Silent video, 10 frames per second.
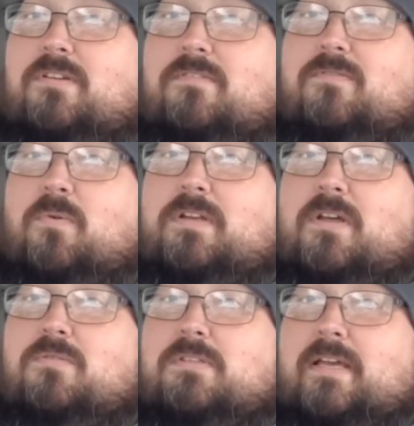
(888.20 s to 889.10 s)
to avoid
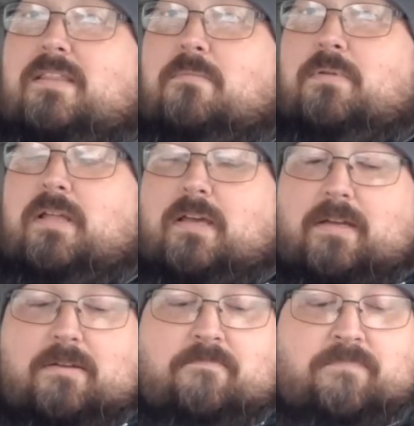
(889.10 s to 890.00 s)
those like the
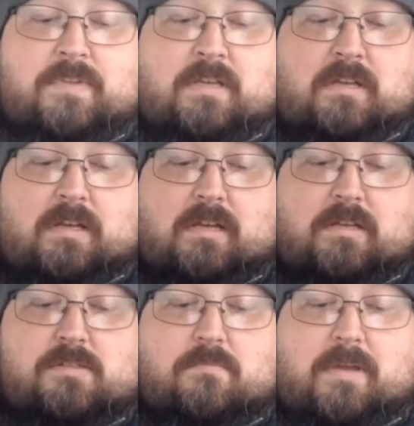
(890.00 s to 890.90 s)
plague.
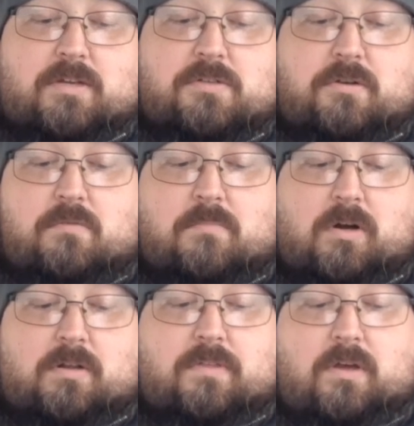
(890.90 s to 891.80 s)
So make sure you
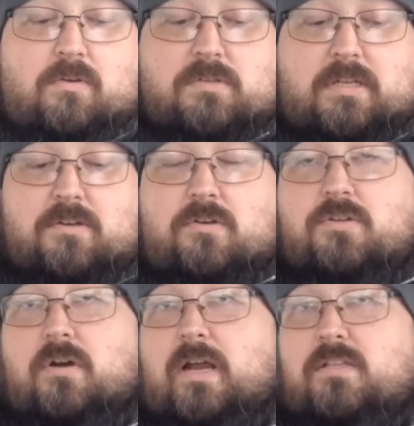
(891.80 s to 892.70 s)
mark those, and you're
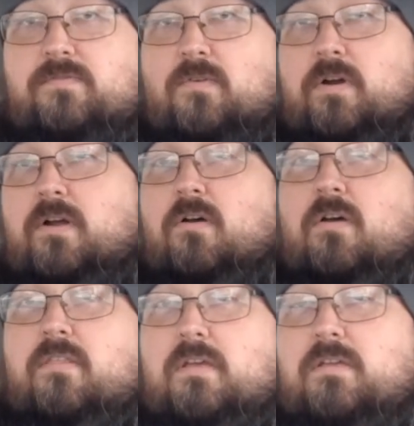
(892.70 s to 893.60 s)
transferring
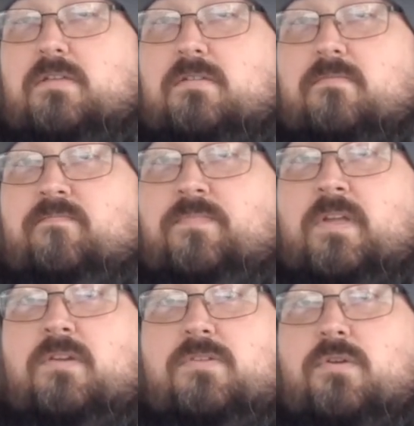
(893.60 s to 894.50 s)
all this
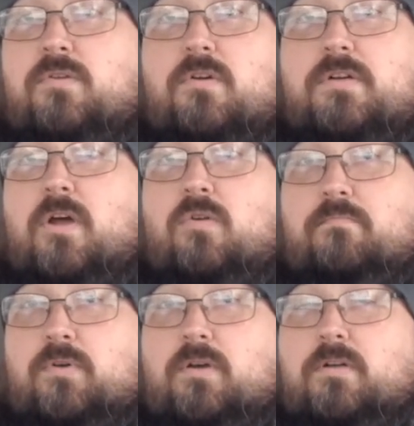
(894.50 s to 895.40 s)
to your
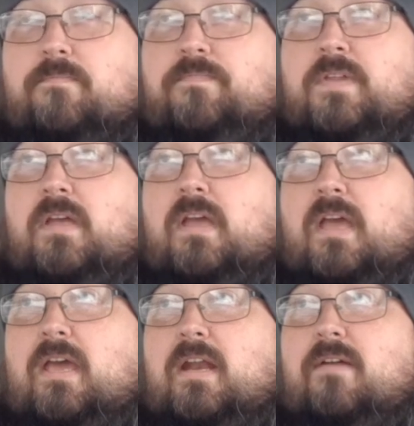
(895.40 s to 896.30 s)
notebook.
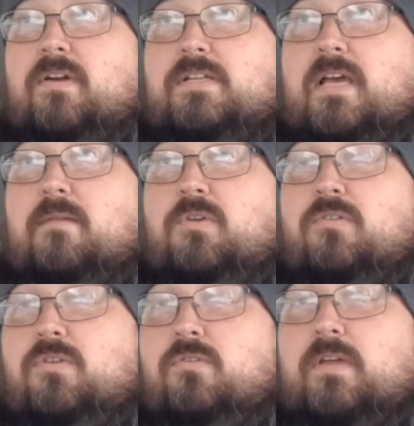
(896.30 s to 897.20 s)
And every time
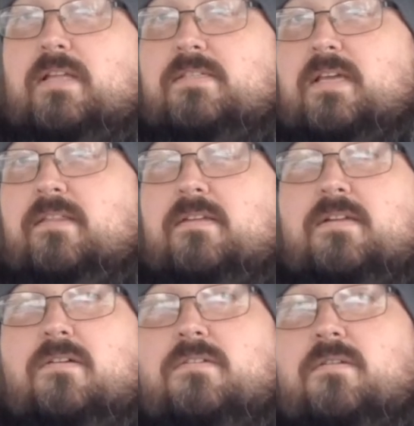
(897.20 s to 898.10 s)
you do that, say that
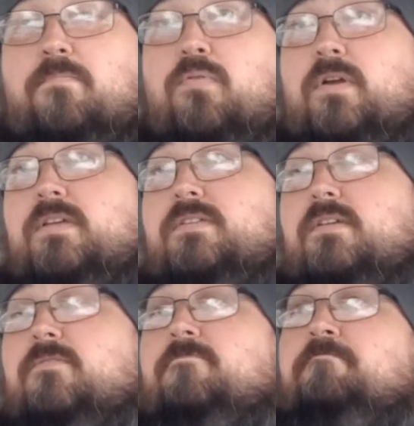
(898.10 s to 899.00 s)
there is a
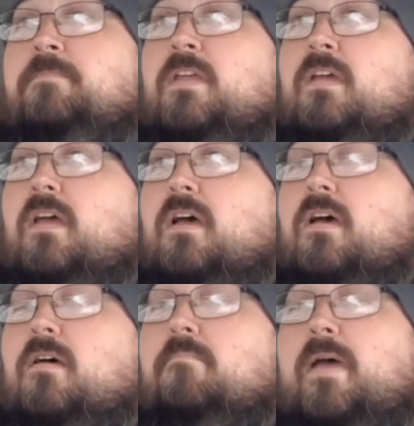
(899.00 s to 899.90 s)
prison,
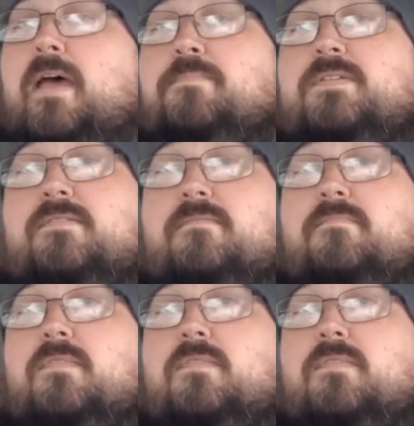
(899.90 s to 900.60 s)
maps,